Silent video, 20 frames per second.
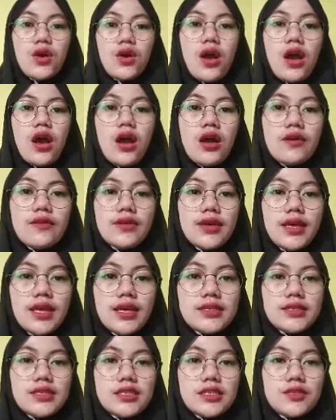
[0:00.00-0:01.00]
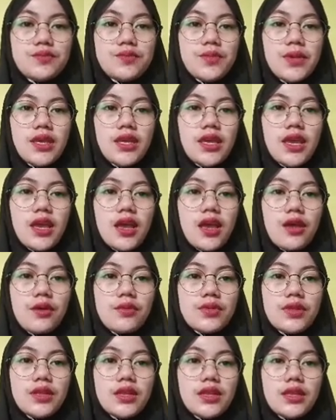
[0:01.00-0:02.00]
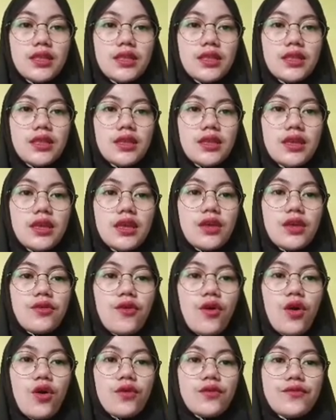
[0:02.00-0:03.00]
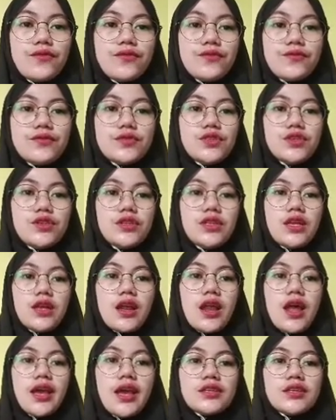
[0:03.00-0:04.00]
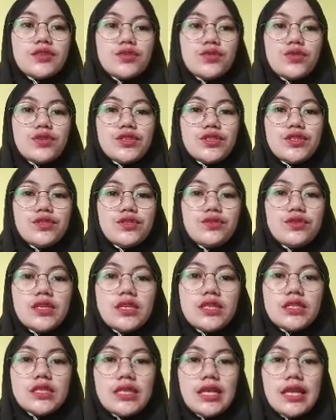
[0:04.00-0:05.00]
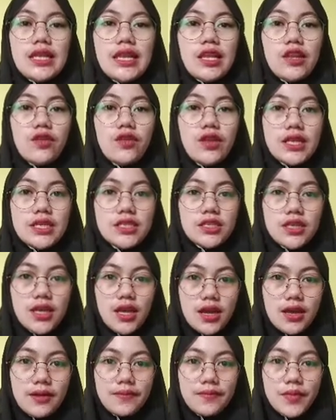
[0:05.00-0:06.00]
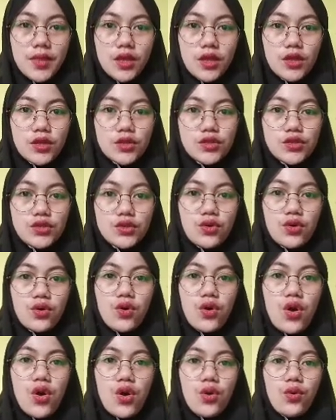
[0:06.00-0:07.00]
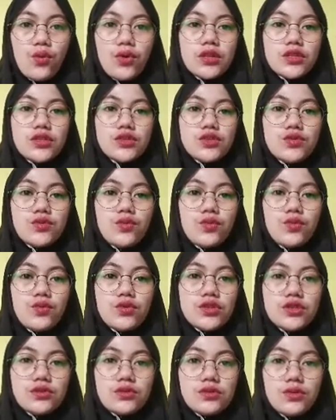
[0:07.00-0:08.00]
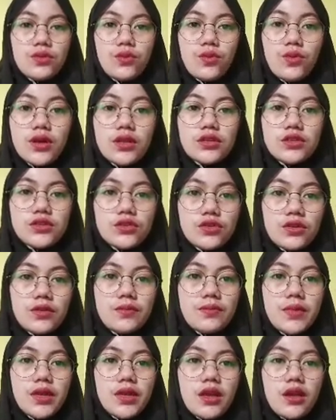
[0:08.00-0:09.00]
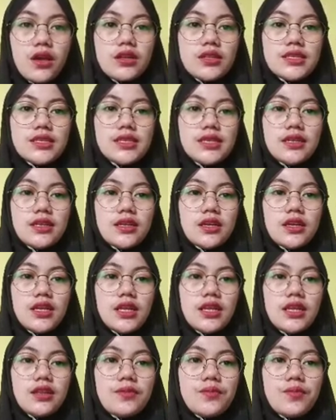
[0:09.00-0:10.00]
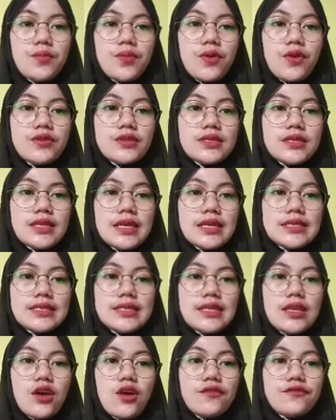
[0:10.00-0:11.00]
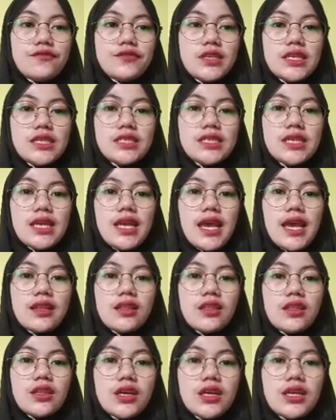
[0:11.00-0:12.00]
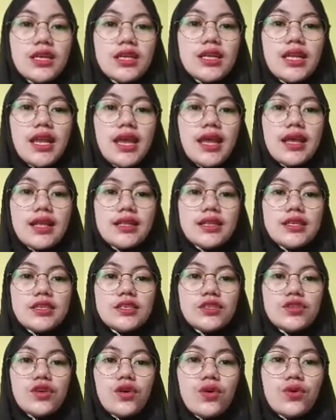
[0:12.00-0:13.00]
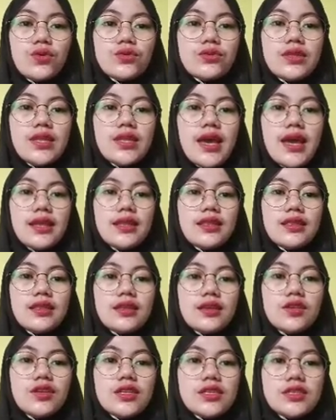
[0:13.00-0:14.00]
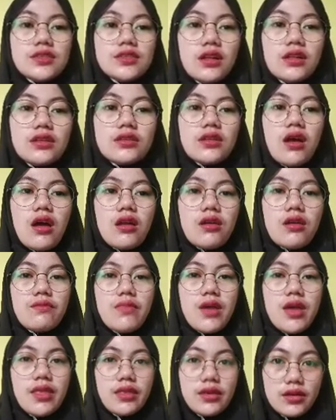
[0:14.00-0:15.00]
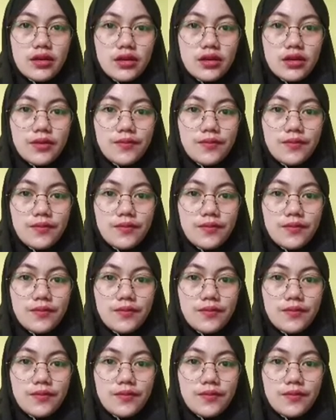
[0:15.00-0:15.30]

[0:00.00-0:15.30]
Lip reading: How is the speaking ability of junior high school students in Indonesia? 2. What should be considered in the process of teaching and learn English so that the results are better?